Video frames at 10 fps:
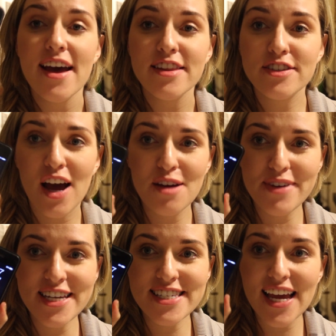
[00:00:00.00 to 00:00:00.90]
The
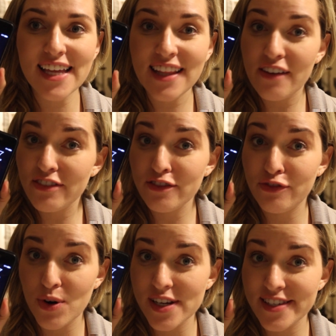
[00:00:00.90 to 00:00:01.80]
time is
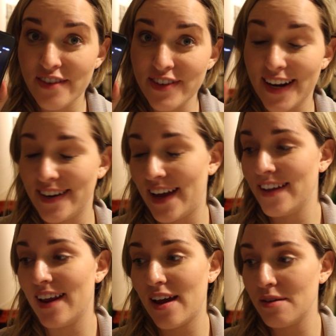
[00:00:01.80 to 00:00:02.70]
11:47 at
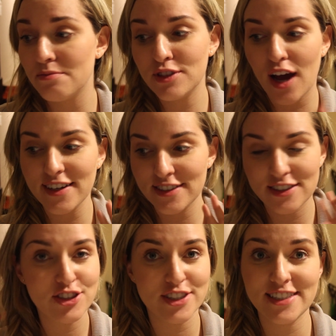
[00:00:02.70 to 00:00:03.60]
night and I am dying
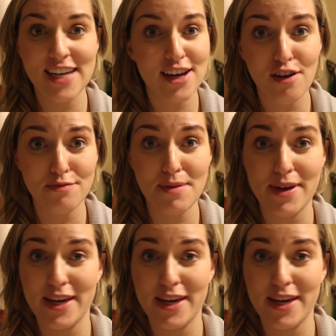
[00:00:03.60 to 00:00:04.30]
to just take off my